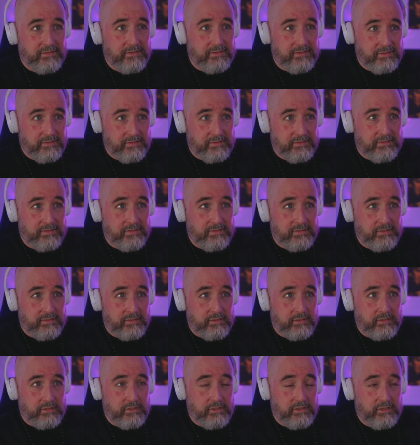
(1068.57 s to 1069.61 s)

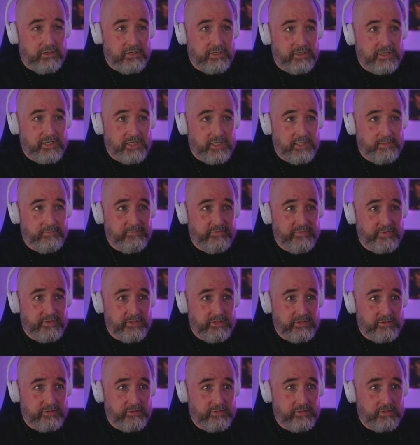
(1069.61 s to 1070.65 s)
Helen. I came for
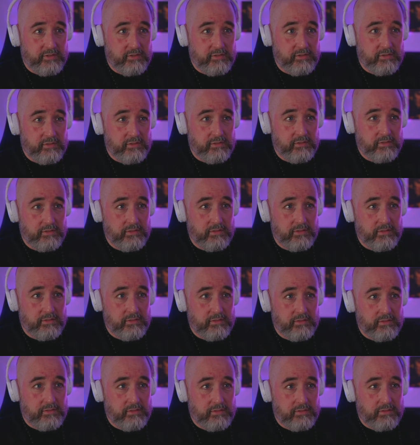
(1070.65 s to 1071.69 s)
you. I
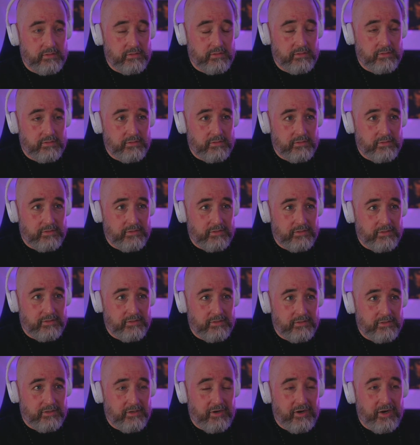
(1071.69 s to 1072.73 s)
came for you.
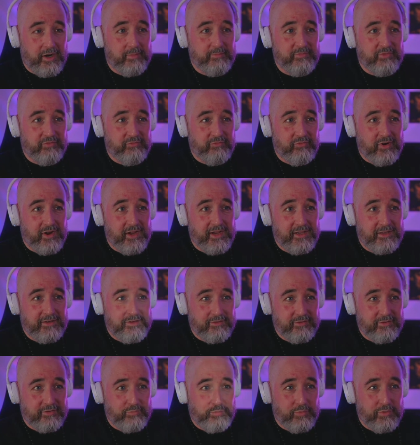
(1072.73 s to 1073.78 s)
I'm the writing
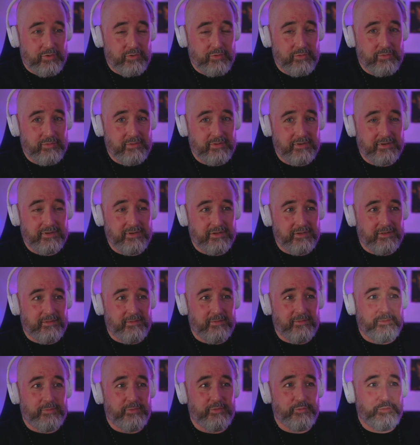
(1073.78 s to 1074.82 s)
on the wall,
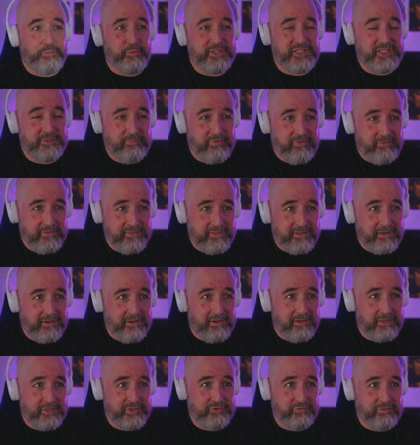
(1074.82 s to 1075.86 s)
the whisper in the
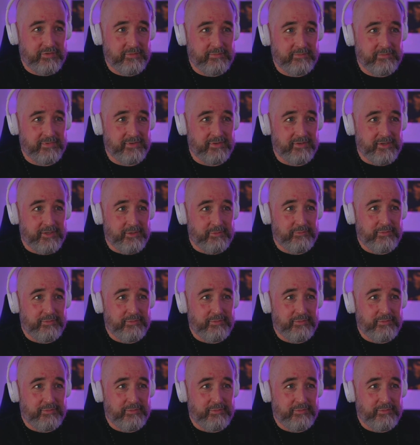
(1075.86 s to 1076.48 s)
classroom.